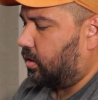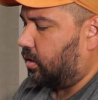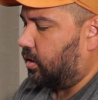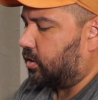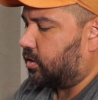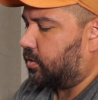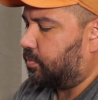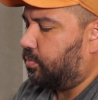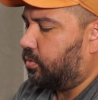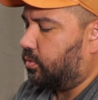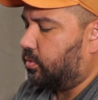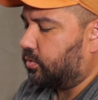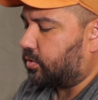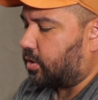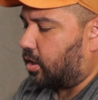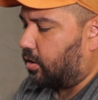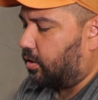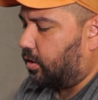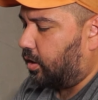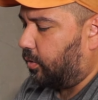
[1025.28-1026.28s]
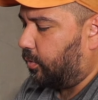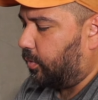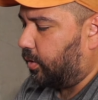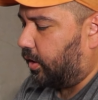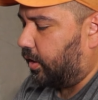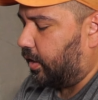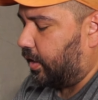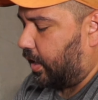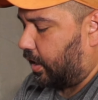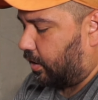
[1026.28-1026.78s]
spool is already
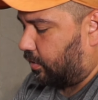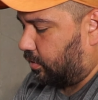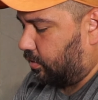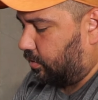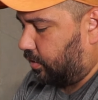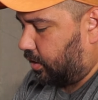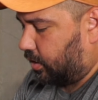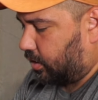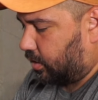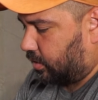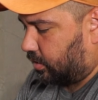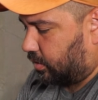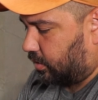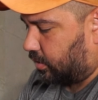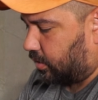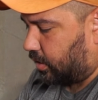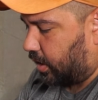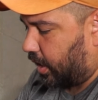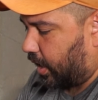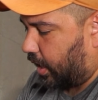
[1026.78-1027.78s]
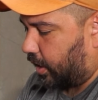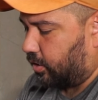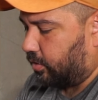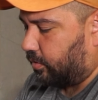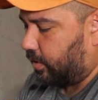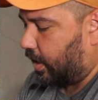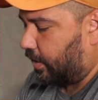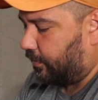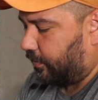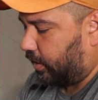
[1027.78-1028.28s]
really narrow here and I
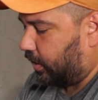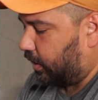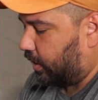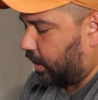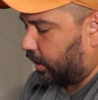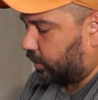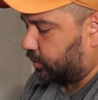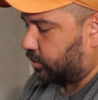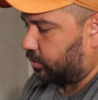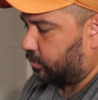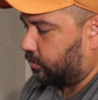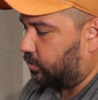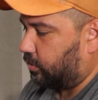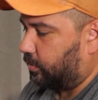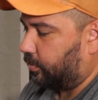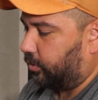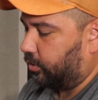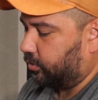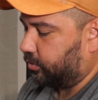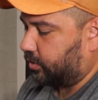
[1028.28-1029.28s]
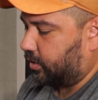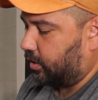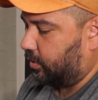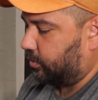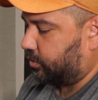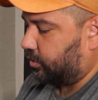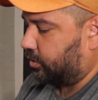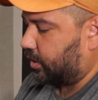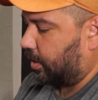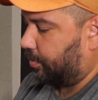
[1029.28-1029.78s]
don't have any extra room. You'll see
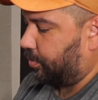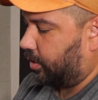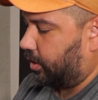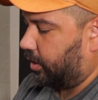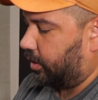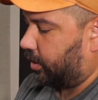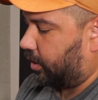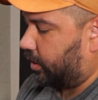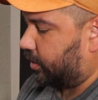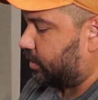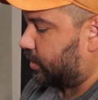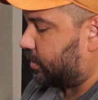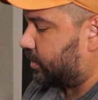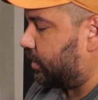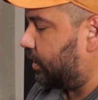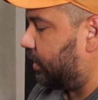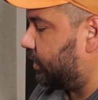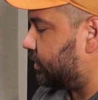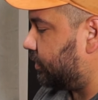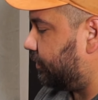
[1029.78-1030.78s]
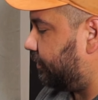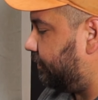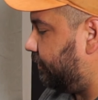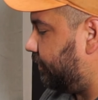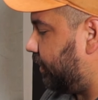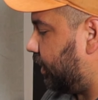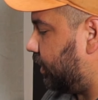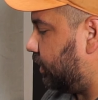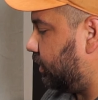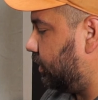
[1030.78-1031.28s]
as soon as I put it in there, it's a
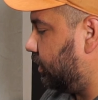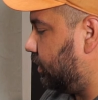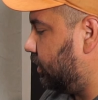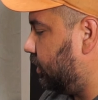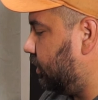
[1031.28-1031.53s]
fit.